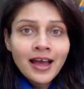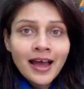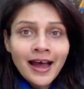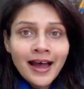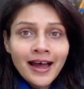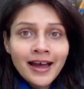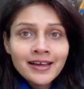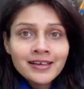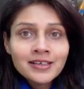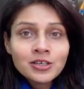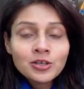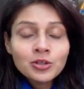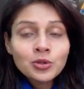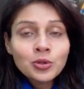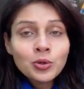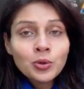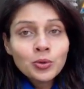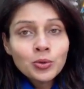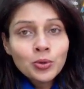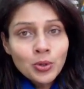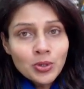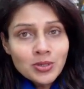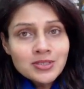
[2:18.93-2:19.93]
and
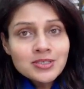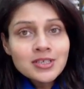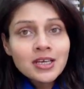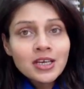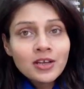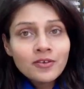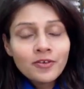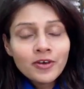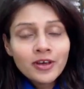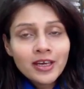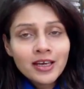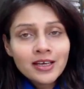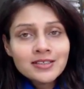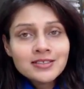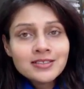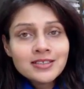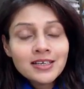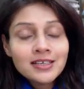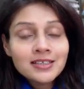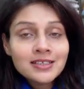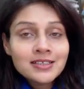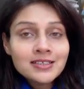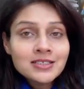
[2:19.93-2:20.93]
through those
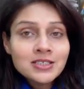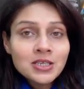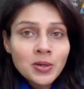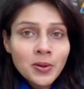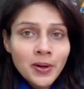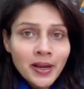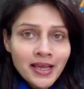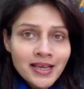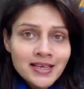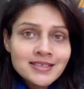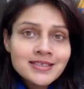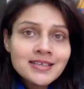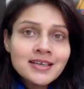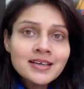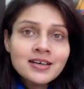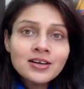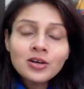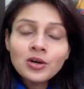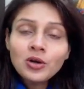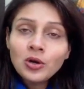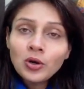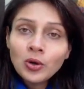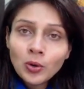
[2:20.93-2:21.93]
certificates, it is
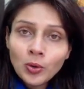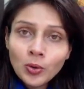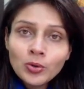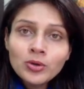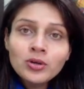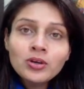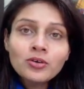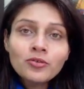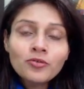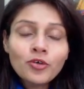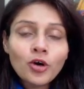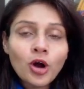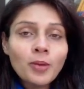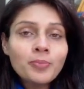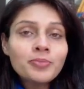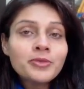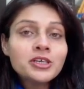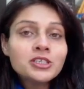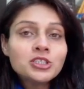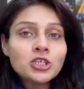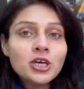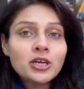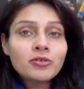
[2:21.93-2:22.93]
raising loan
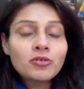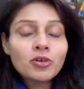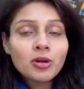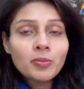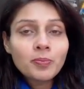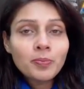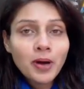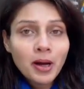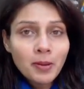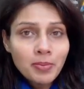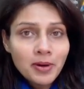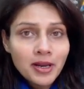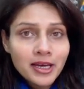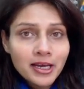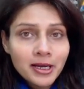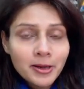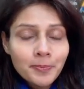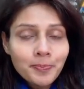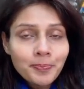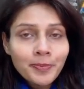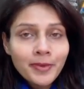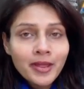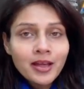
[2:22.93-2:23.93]
from the general
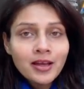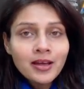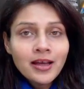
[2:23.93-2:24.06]
public,